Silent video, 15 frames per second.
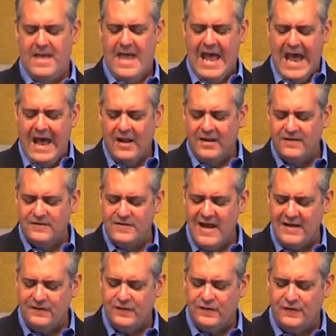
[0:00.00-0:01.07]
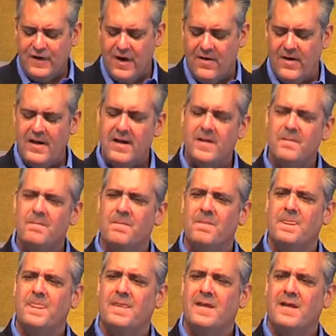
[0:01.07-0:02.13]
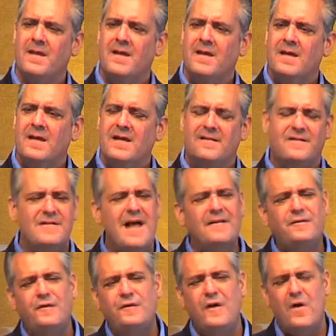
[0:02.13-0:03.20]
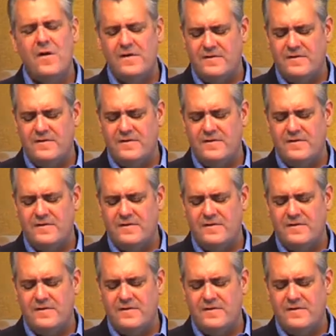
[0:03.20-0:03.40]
Hell is necessary. It's necessary